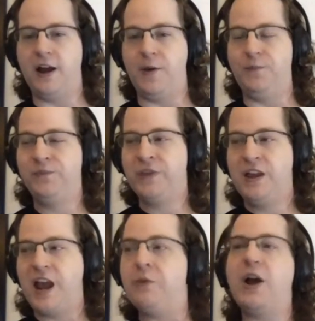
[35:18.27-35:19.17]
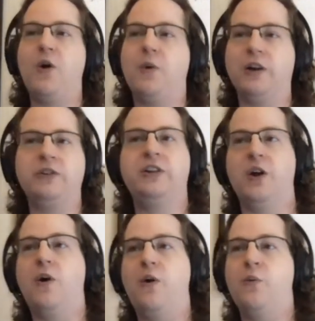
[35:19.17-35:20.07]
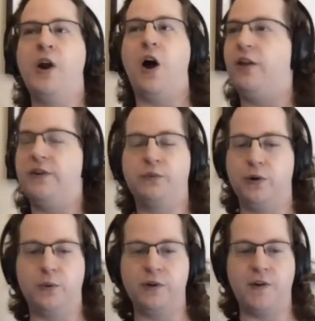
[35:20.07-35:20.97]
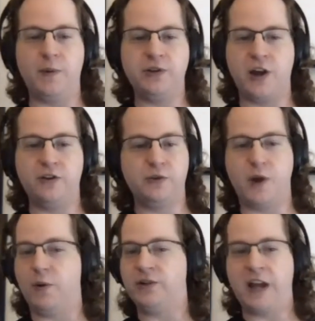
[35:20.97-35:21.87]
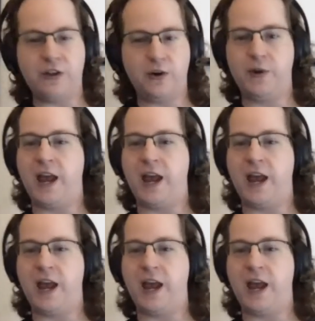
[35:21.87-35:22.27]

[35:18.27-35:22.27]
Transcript: Um, and we all worked. You know, when all of us were, were developing challenges, we all worked together.